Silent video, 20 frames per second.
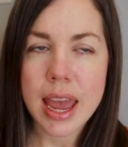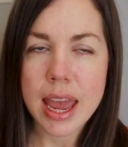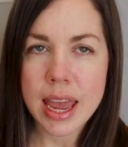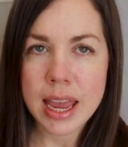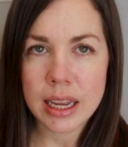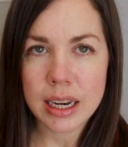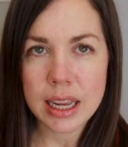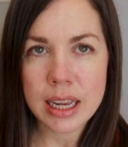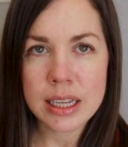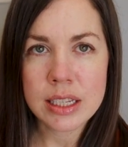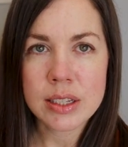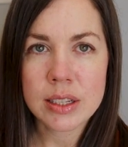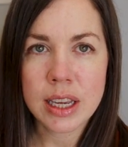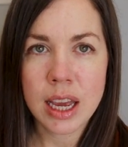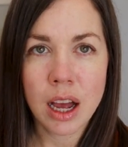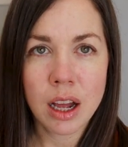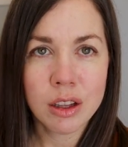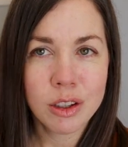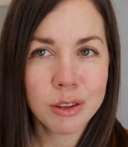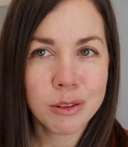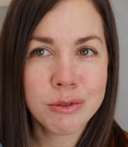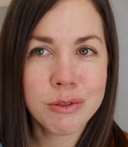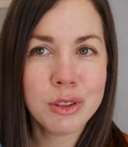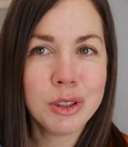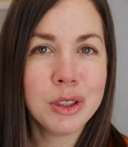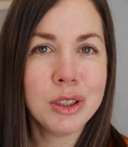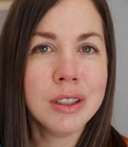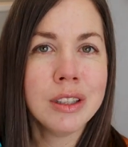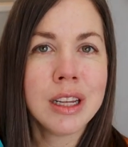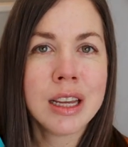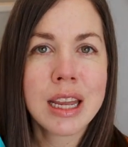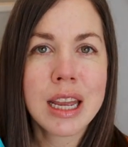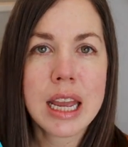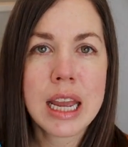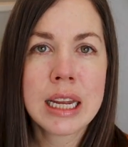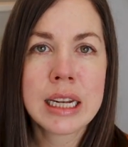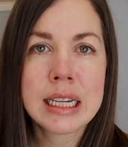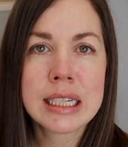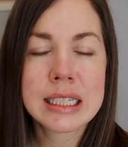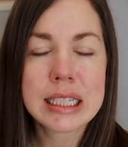It is colorful.
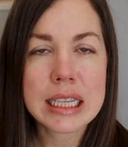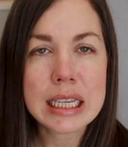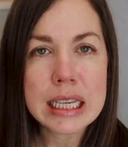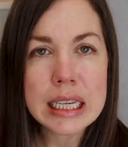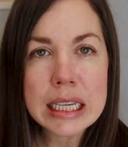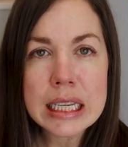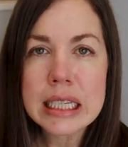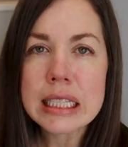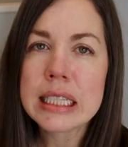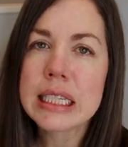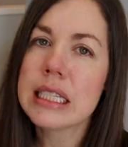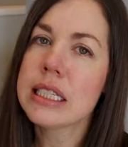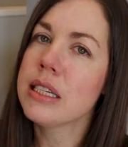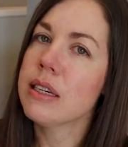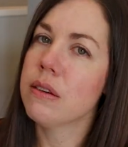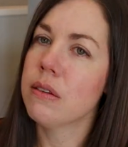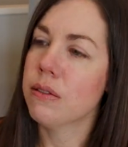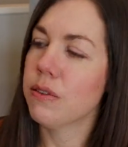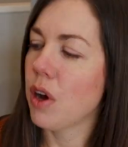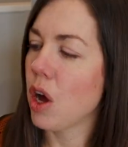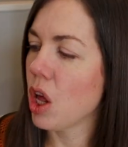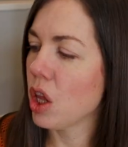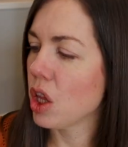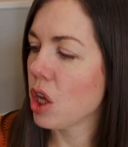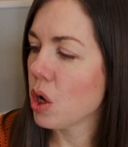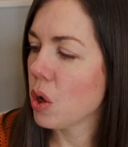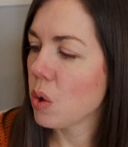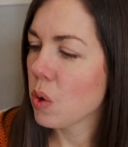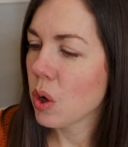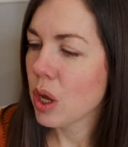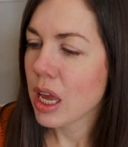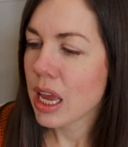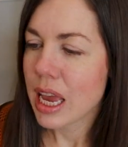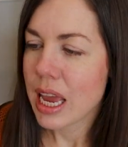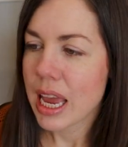It is easy to follow.